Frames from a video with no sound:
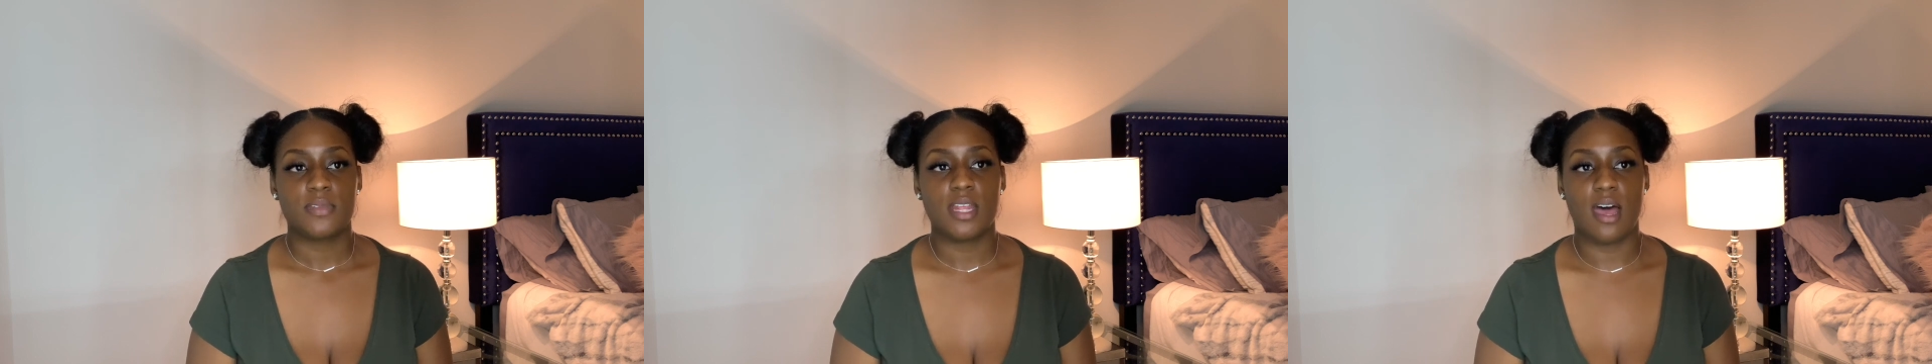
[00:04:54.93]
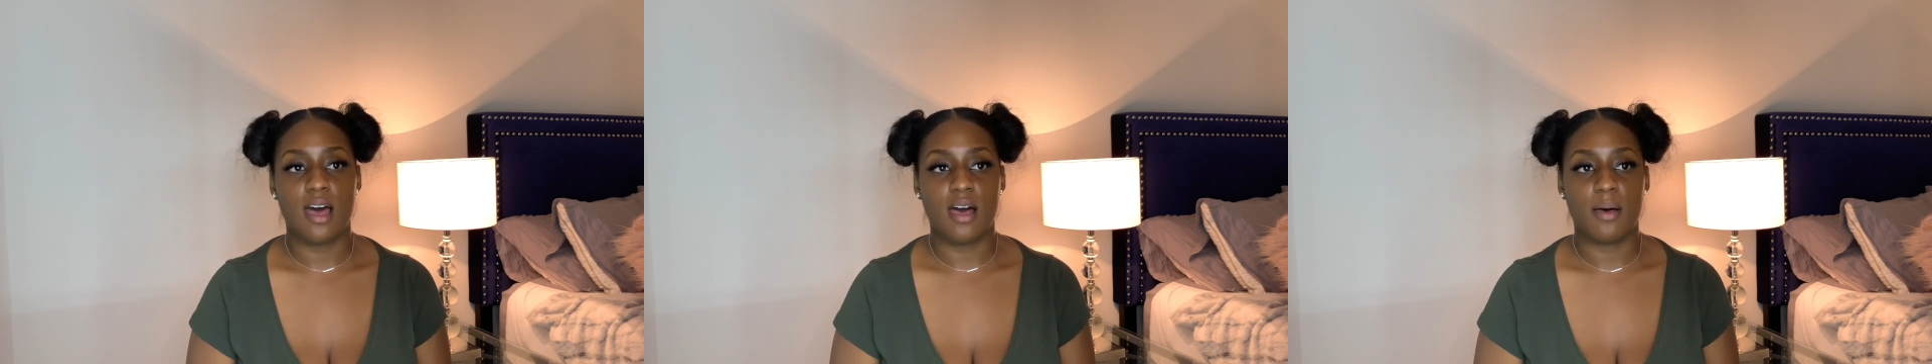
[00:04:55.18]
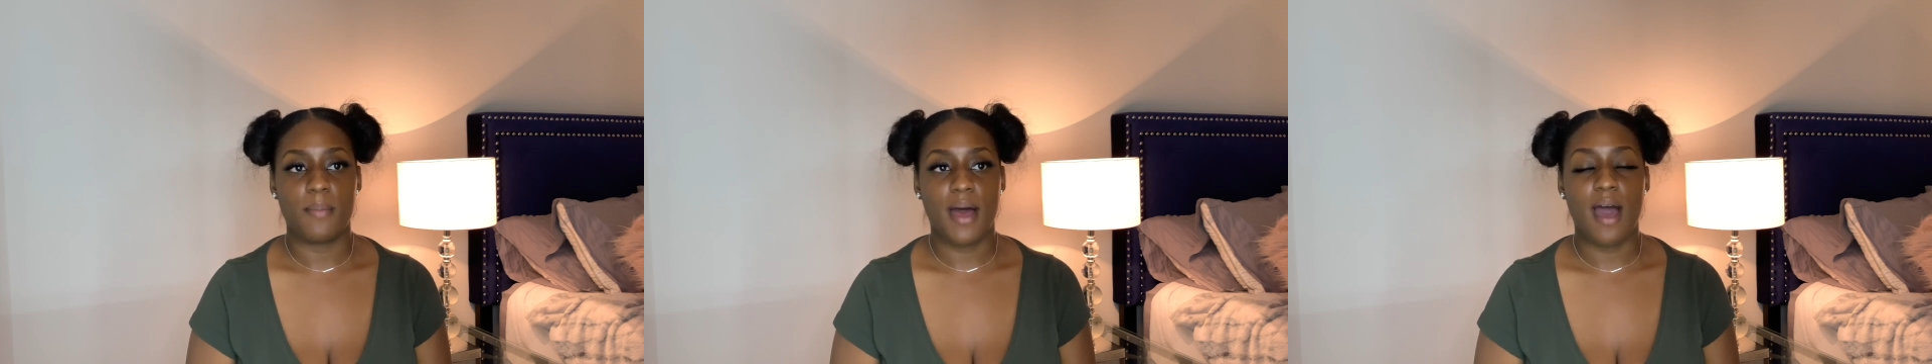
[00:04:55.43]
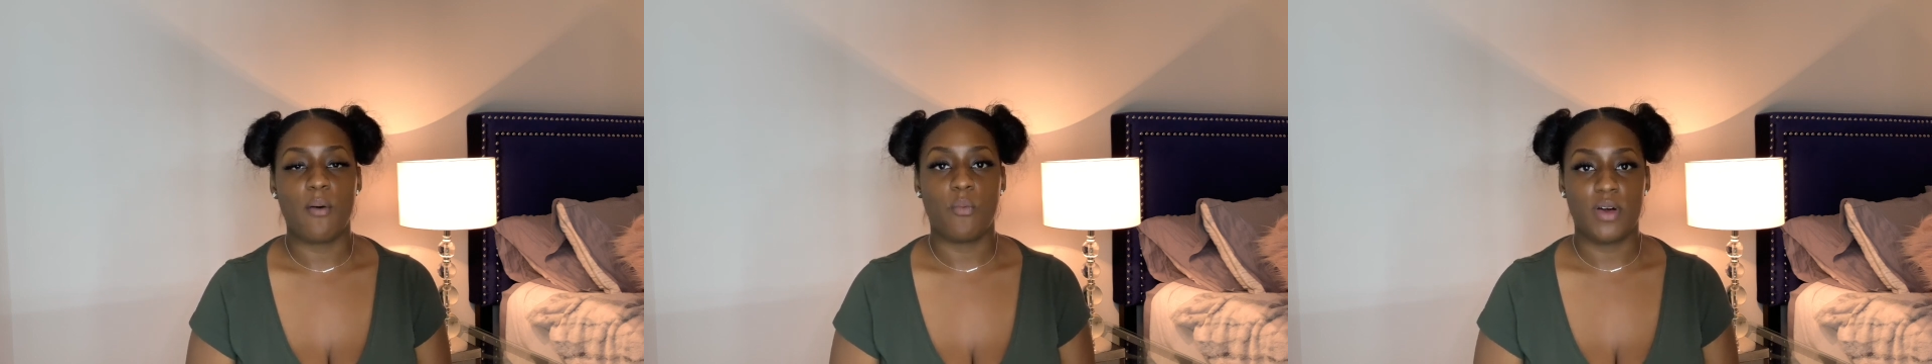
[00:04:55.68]

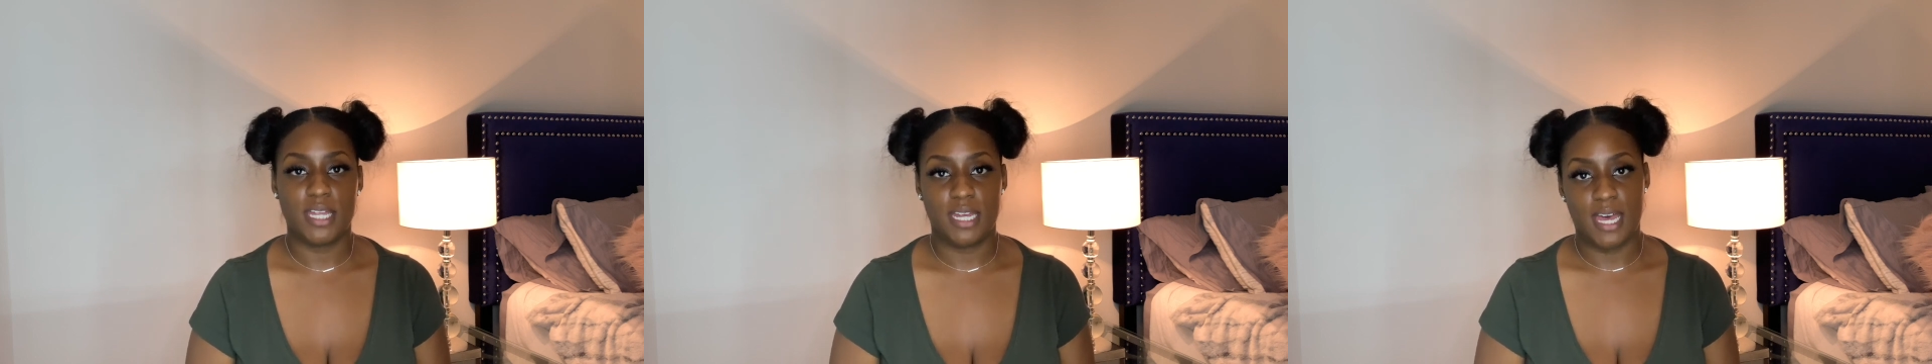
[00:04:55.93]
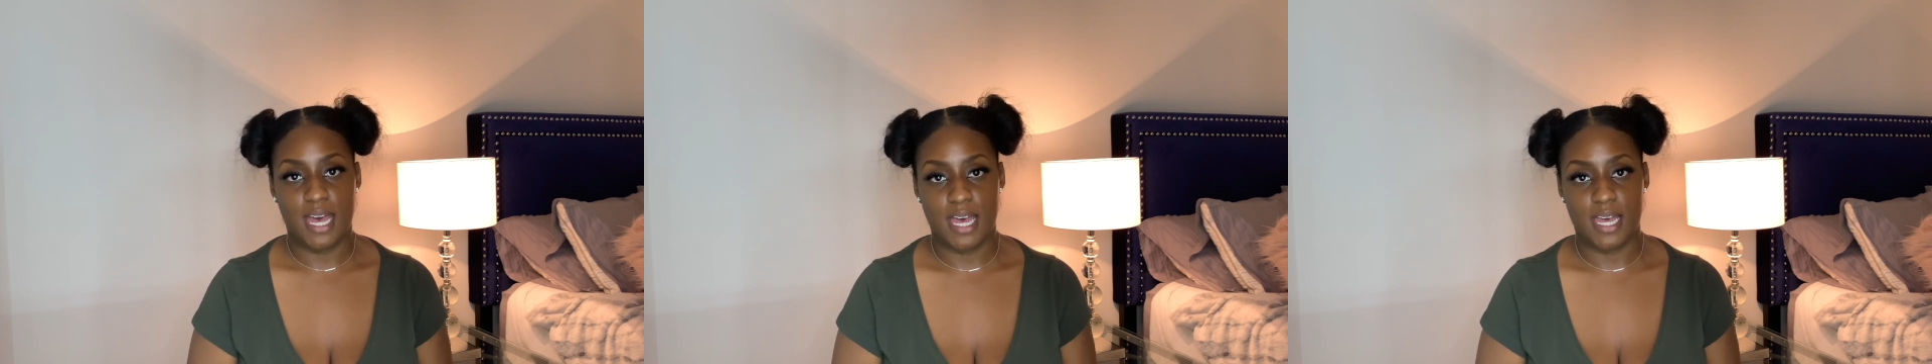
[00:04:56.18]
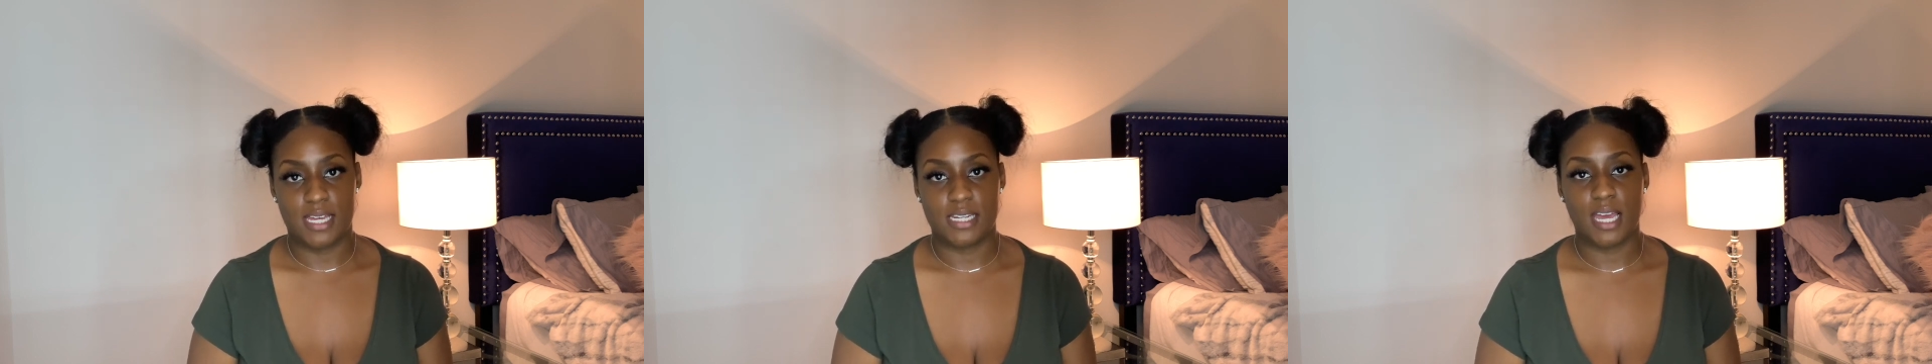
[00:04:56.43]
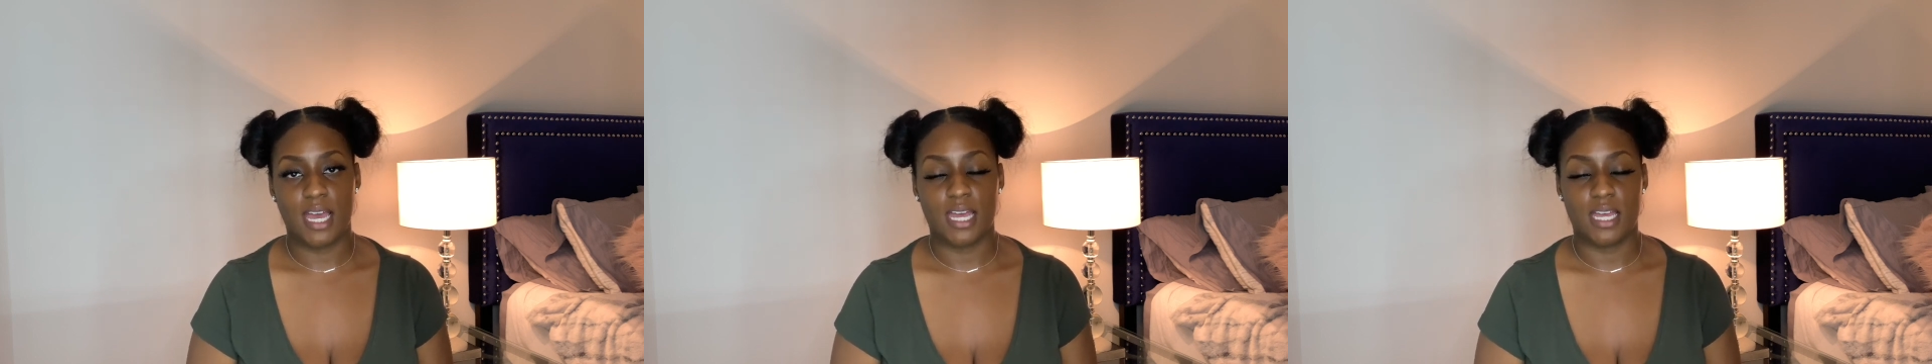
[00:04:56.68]
I went ahead
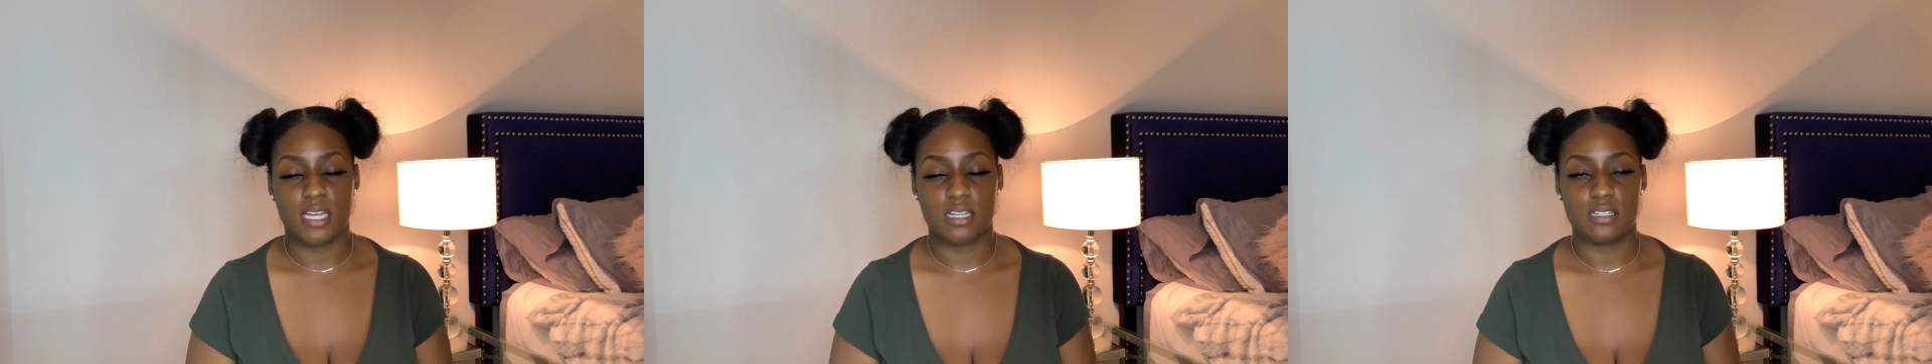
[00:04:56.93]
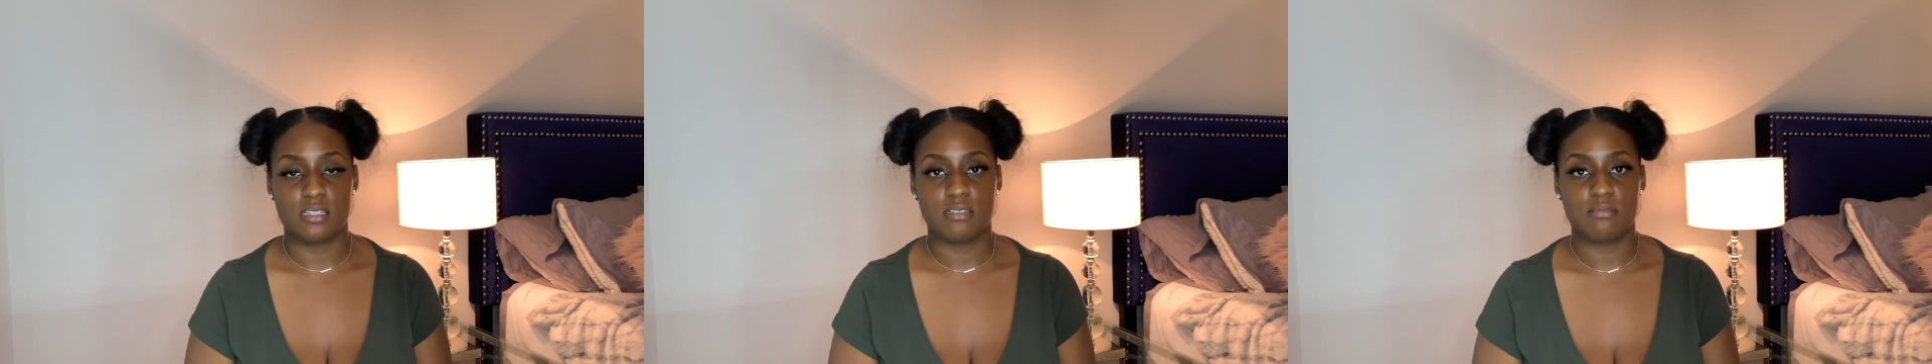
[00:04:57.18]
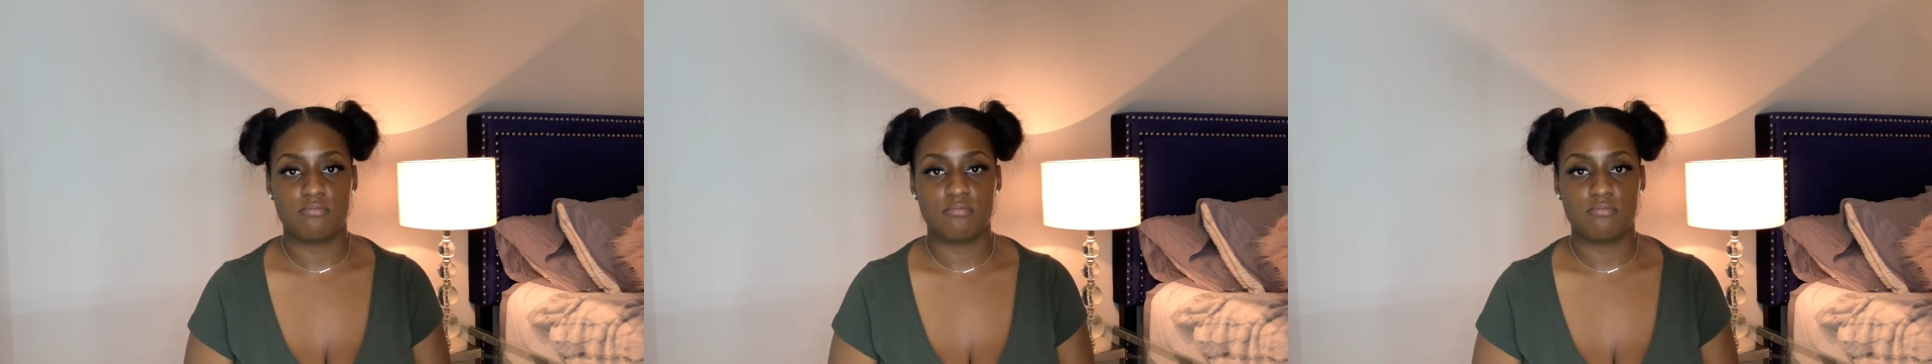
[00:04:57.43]
and